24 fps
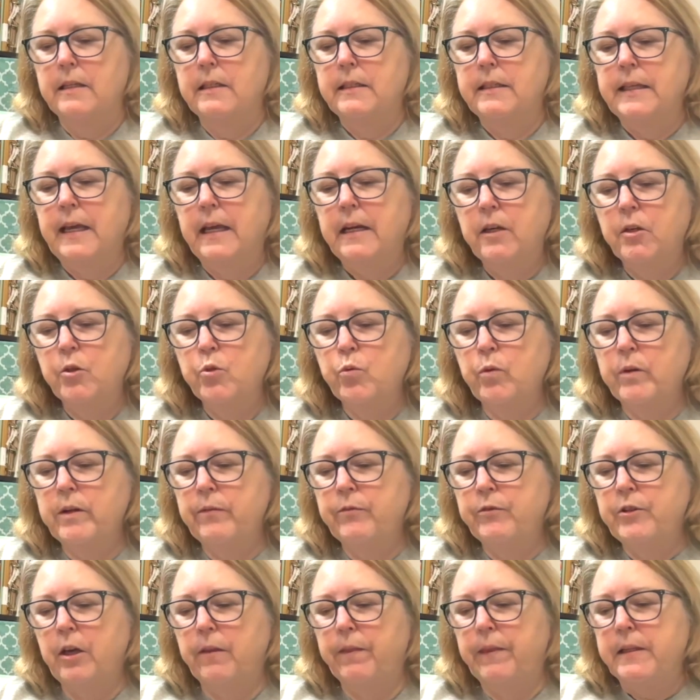set
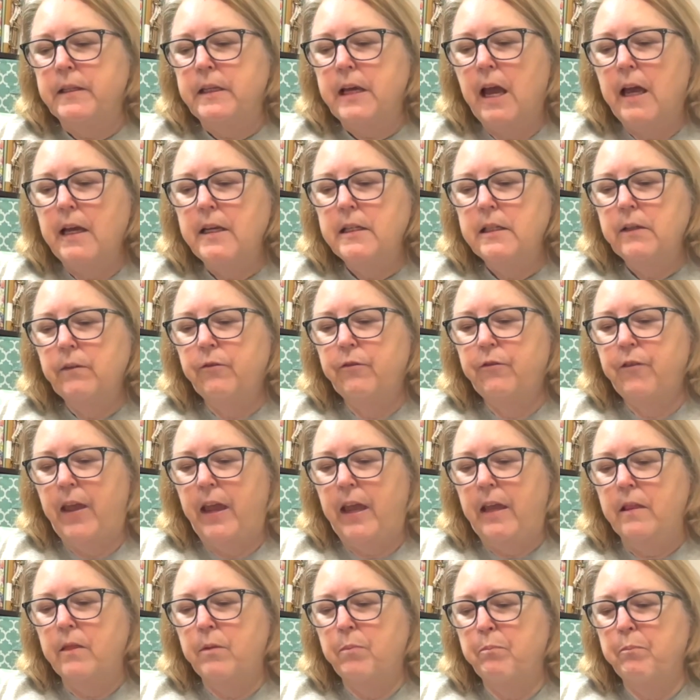adrift on the tides of
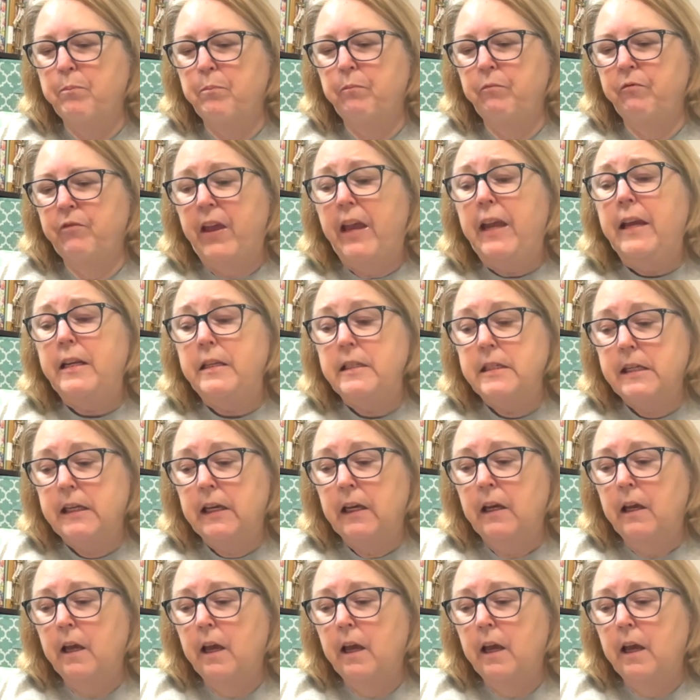fate